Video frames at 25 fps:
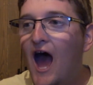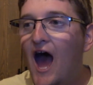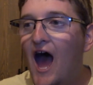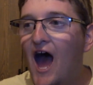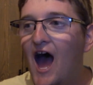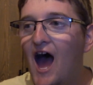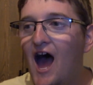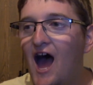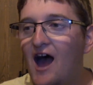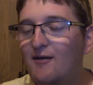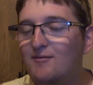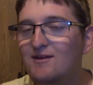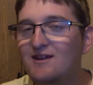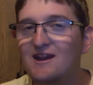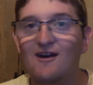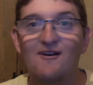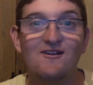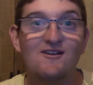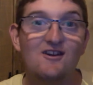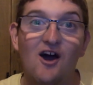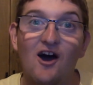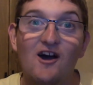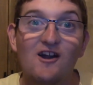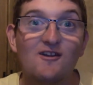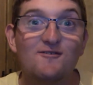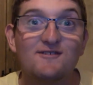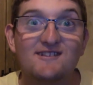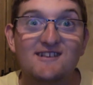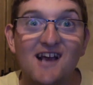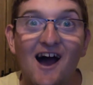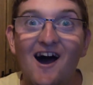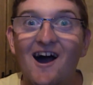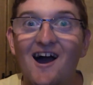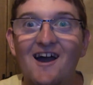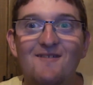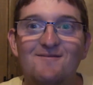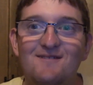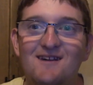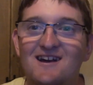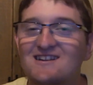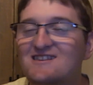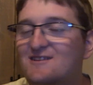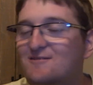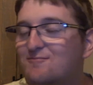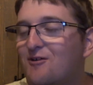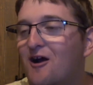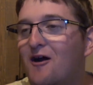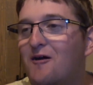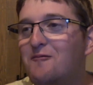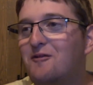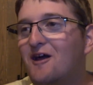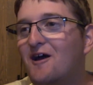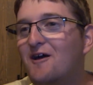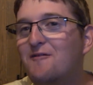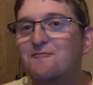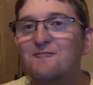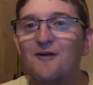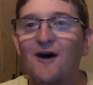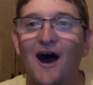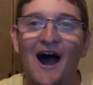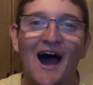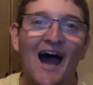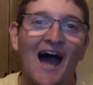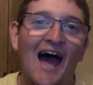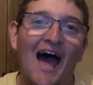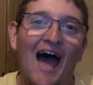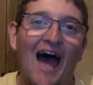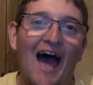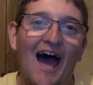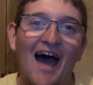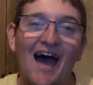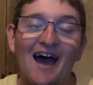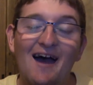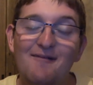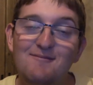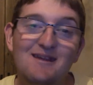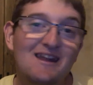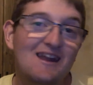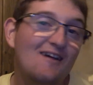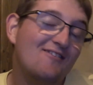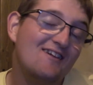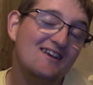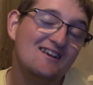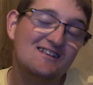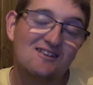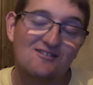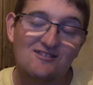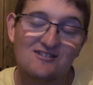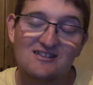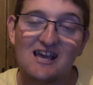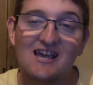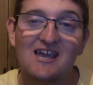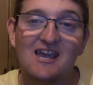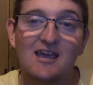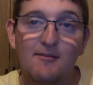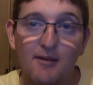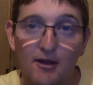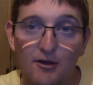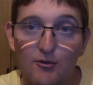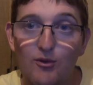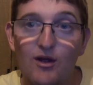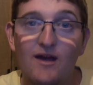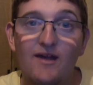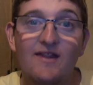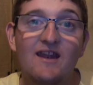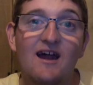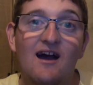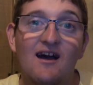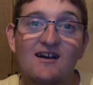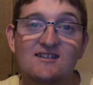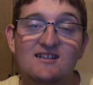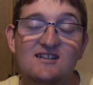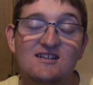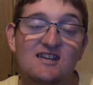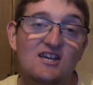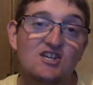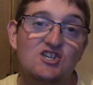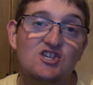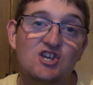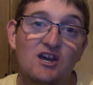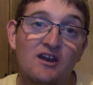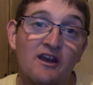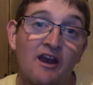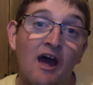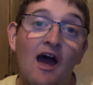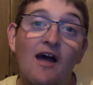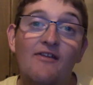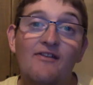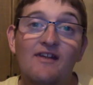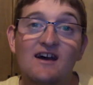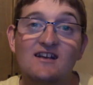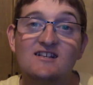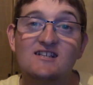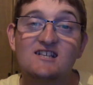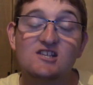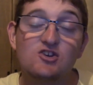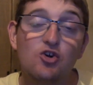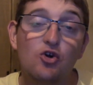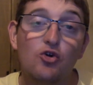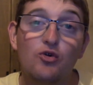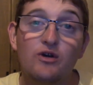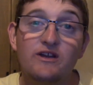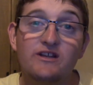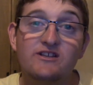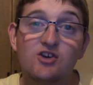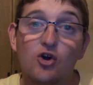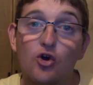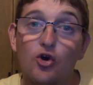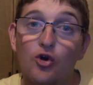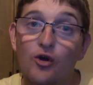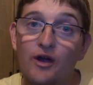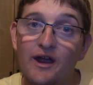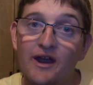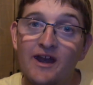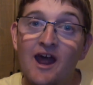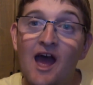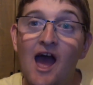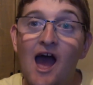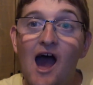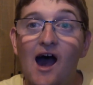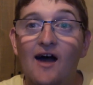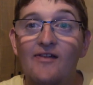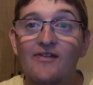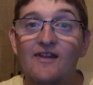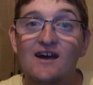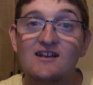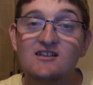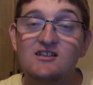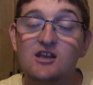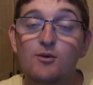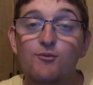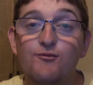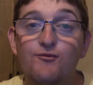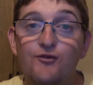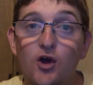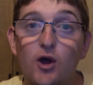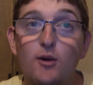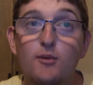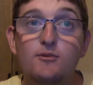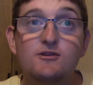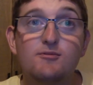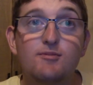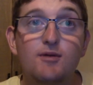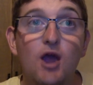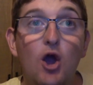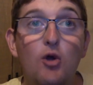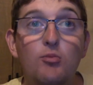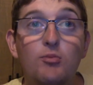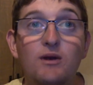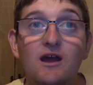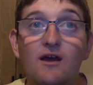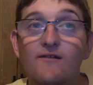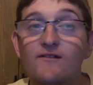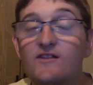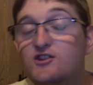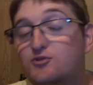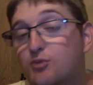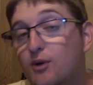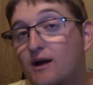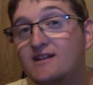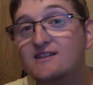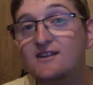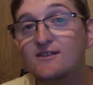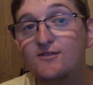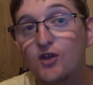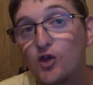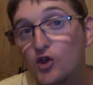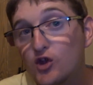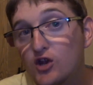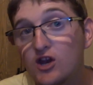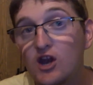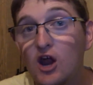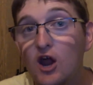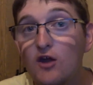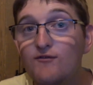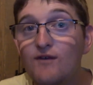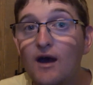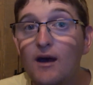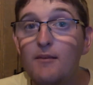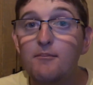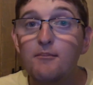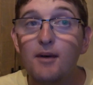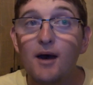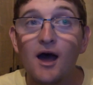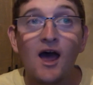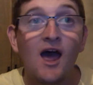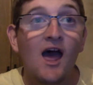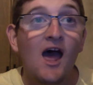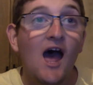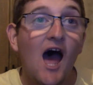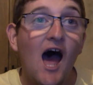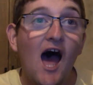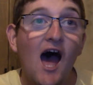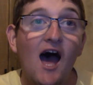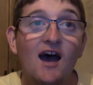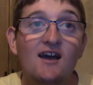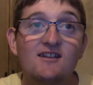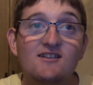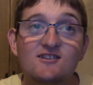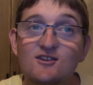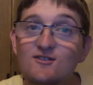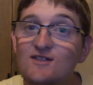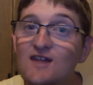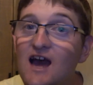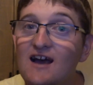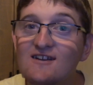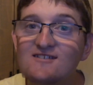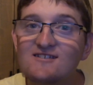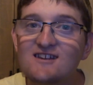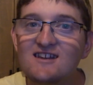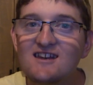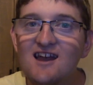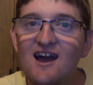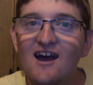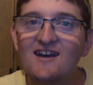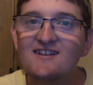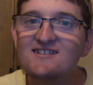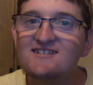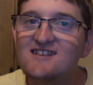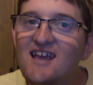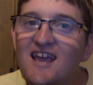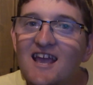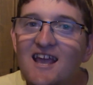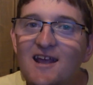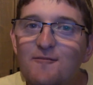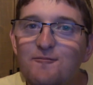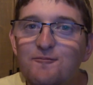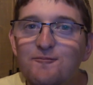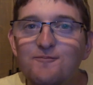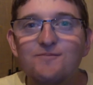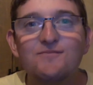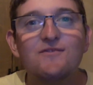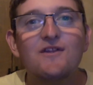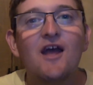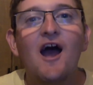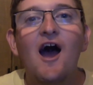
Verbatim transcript: Um, you know, not enough time. That's the problem. But, um, you know, this looks like it'll be a really nice addition attraction, that's Snorri Touring, and that's confirmed to be opening on the 23rd of November uh, 2019.